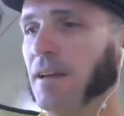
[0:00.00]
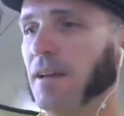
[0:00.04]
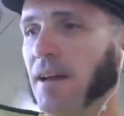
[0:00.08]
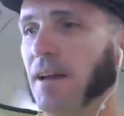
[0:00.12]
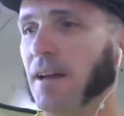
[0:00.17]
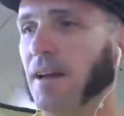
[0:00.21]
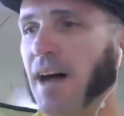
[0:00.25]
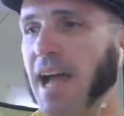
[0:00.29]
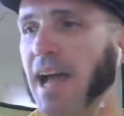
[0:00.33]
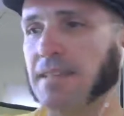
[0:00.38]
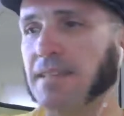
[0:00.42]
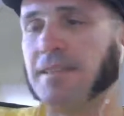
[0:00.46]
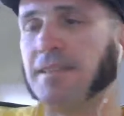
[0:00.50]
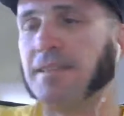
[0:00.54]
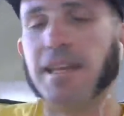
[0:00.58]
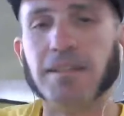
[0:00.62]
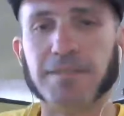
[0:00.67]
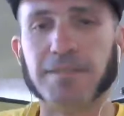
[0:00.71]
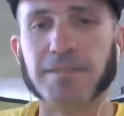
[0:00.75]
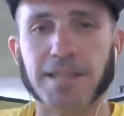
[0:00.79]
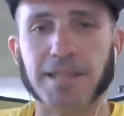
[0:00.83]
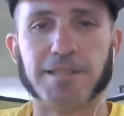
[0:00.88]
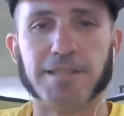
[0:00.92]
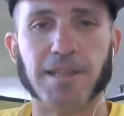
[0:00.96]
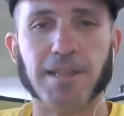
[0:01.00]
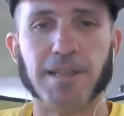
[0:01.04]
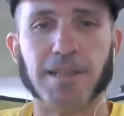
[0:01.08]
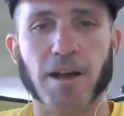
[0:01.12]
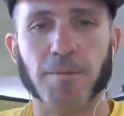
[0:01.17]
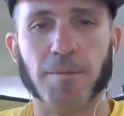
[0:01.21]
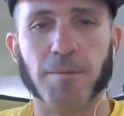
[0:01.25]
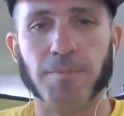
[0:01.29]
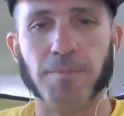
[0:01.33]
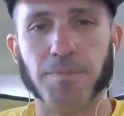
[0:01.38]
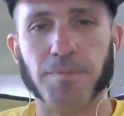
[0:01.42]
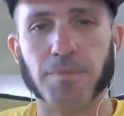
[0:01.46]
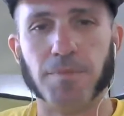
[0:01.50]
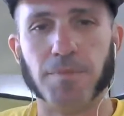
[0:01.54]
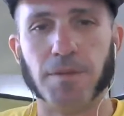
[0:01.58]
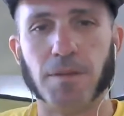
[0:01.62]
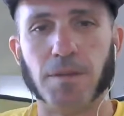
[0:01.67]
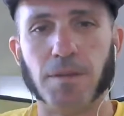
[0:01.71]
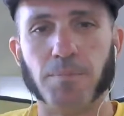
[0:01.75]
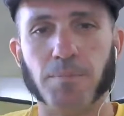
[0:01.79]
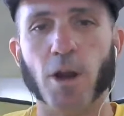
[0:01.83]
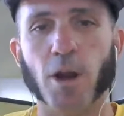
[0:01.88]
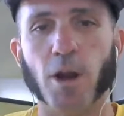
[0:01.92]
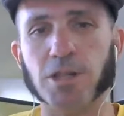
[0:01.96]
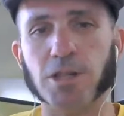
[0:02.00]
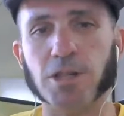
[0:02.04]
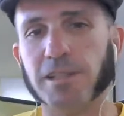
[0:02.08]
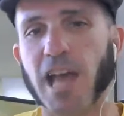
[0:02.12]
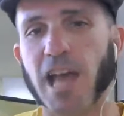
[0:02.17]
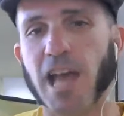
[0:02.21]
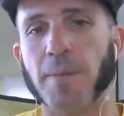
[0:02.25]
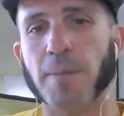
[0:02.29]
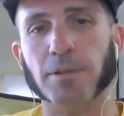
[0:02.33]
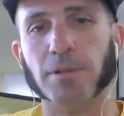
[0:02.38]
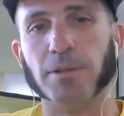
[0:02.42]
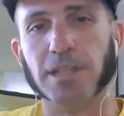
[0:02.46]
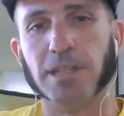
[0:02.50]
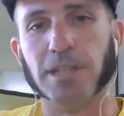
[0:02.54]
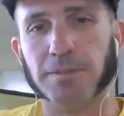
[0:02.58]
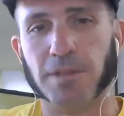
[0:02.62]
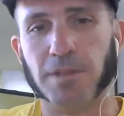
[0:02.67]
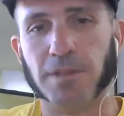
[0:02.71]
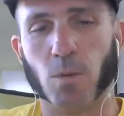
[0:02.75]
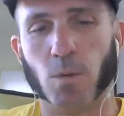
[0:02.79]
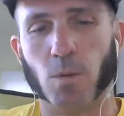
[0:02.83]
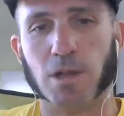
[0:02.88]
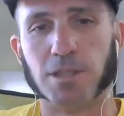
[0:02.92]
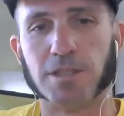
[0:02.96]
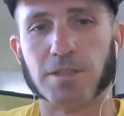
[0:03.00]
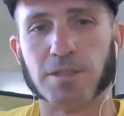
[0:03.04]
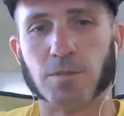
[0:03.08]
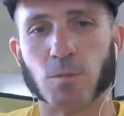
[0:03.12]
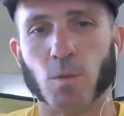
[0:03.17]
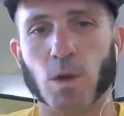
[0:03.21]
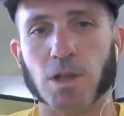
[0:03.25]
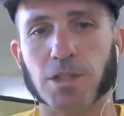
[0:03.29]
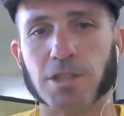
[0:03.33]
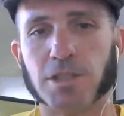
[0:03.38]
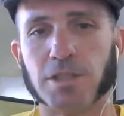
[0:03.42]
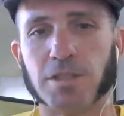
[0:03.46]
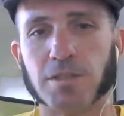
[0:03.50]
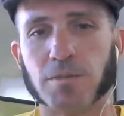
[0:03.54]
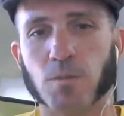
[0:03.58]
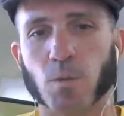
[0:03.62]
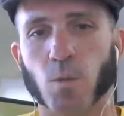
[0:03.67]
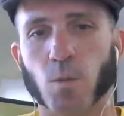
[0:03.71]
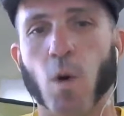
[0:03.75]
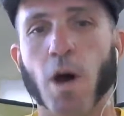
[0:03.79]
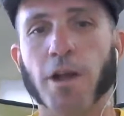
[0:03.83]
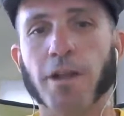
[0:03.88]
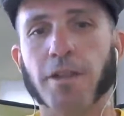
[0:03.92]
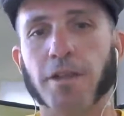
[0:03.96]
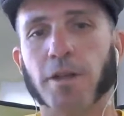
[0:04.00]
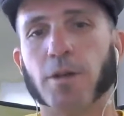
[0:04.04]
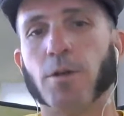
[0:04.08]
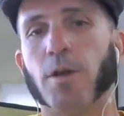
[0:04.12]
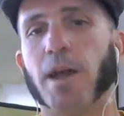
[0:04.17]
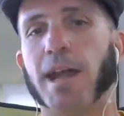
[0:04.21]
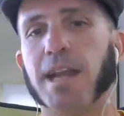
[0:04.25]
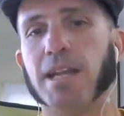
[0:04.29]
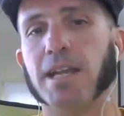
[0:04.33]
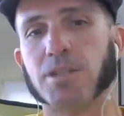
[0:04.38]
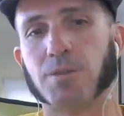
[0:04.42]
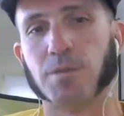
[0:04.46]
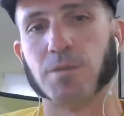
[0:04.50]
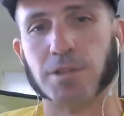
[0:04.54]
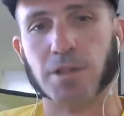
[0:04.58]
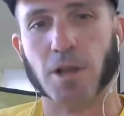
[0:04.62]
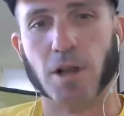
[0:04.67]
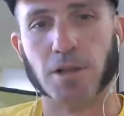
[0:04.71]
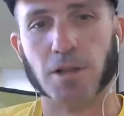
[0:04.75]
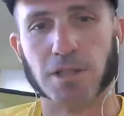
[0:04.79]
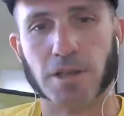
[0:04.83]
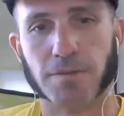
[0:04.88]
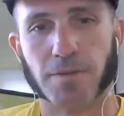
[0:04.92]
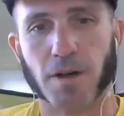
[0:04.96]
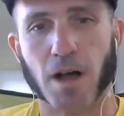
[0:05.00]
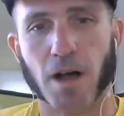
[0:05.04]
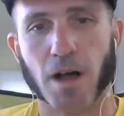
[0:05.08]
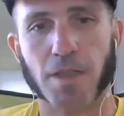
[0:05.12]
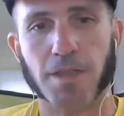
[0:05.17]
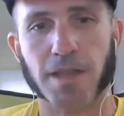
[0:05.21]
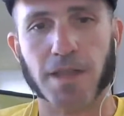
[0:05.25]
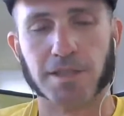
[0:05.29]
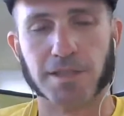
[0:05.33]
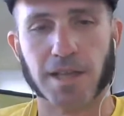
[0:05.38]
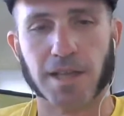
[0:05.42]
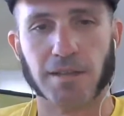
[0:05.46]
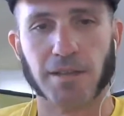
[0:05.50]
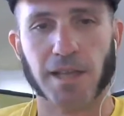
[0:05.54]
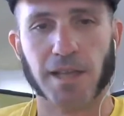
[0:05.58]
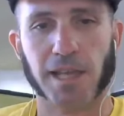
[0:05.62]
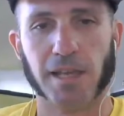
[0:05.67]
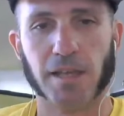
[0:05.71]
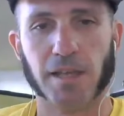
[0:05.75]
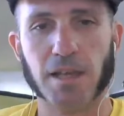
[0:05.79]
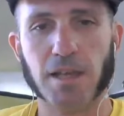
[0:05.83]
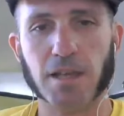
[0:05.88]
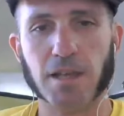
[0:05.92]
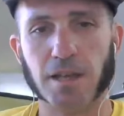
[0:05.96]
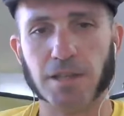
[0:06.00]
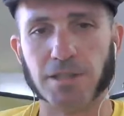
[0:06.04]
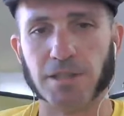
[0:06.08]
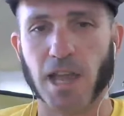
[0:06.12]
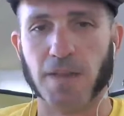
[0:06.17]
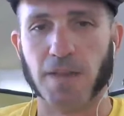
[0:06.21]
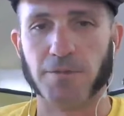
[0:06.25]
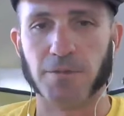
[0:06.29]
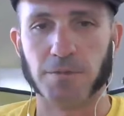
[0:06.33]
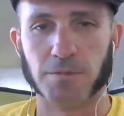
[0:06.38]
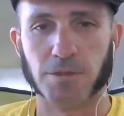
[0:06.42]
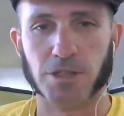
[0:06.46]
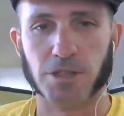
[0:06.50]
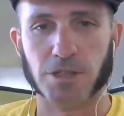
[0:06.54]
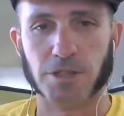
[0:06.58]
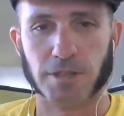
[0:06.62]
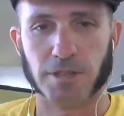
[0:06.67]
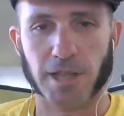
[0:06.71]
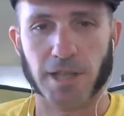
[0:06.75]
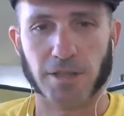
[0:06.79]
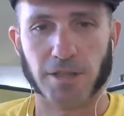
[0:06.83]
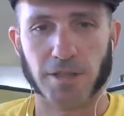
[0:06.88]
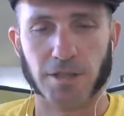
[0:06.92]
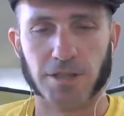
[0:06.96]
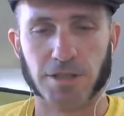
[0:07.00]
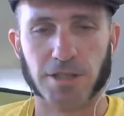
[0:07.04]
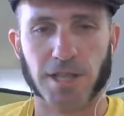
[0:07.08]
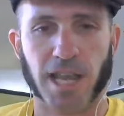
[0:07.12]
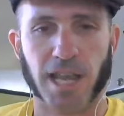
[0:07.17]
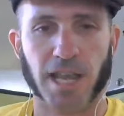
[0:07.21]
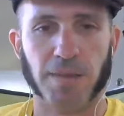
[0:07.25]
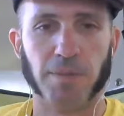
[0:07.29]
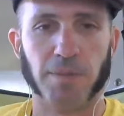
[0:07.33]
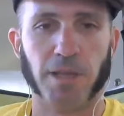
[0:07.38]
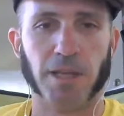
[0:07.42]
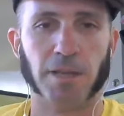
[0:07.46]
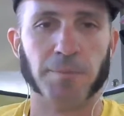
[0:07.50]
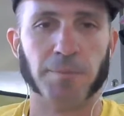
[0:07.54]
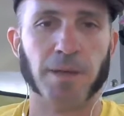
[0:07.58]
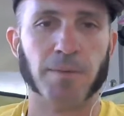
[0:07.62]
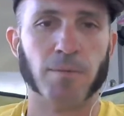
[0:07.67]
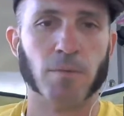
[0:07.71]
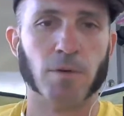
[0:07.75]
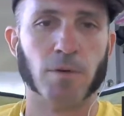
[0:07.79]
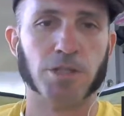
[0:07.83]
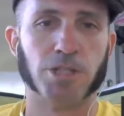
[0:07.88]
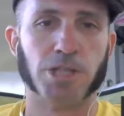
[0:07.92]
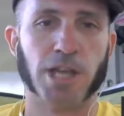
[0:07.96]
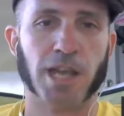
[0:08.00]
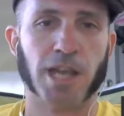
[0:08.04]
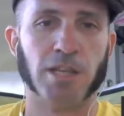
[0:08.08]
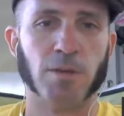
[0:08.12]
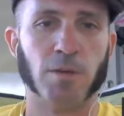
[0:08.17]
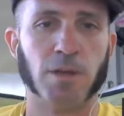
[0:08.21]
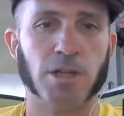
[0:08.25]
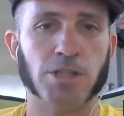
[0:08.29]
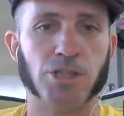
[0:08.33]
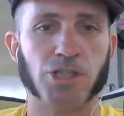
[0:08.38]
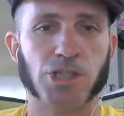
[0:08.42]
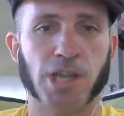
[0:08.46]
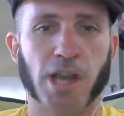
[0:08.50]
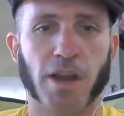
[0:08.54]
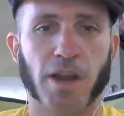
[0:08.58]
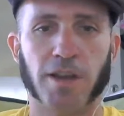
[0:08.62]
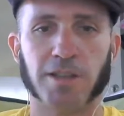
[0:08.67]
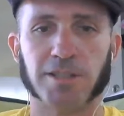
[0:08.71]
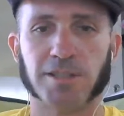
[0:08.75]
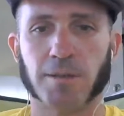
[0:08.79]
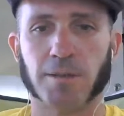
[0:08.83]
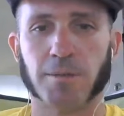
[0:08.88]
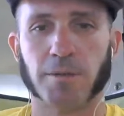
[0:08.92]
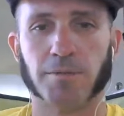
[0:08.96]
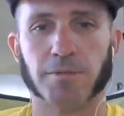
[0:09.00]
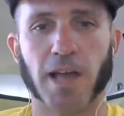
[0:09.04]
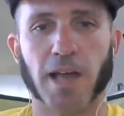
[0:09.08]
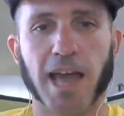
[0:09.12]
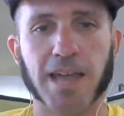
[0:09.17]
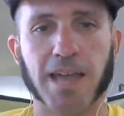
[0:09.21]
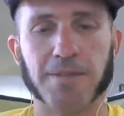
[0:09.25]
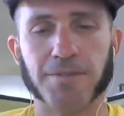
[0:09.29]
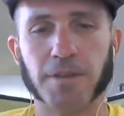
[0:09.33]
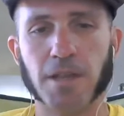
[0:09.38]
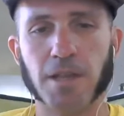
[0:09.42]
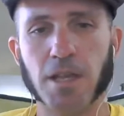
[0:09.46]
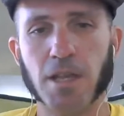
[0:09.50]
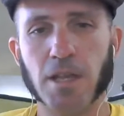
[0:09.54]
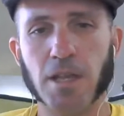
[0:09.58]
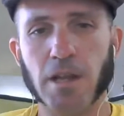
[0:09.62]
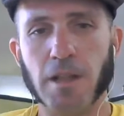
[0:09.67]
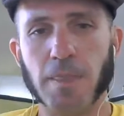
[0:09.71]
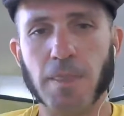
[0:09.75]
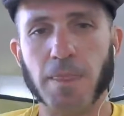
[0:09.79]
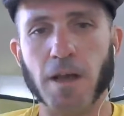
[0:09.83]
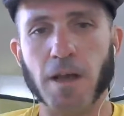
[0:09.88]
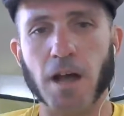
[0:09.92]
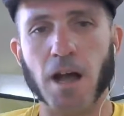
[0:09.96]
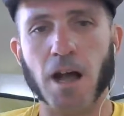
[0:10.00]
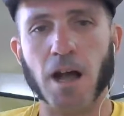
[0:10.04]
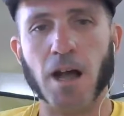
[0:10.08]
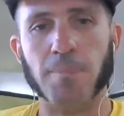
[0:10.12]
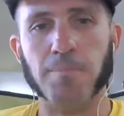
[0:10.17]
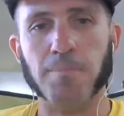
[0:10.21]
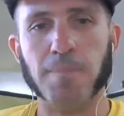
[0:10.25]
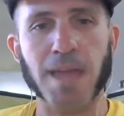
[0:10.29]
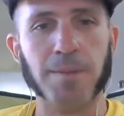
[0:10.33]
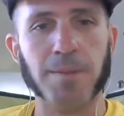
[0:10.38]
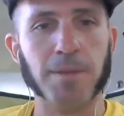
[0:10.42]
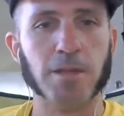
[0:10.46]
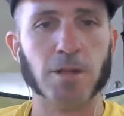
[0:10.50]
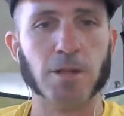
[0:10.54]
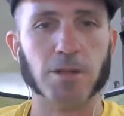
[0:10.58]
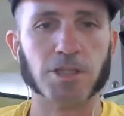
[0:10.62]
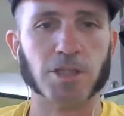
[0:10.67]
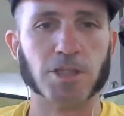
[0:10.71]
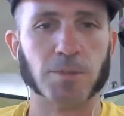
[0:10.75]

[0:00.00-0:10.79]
I think that personally, I believe that what's one of the greatest results of all this, I think, aside from just like you're saying, being a bit more genuine, sharing some of life, maybe there's some